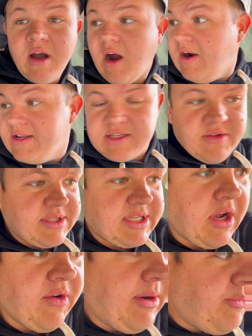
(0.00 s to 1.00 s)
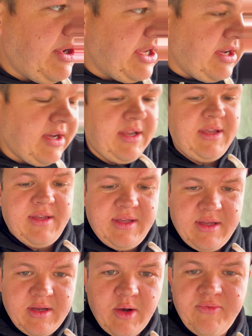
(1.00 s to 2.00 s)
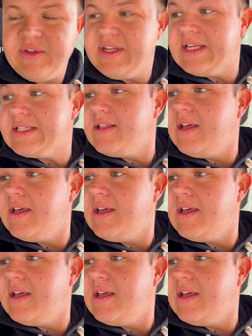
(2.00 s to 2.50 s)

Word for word: All right, so it's going up pretty good. Hopefully it doesn't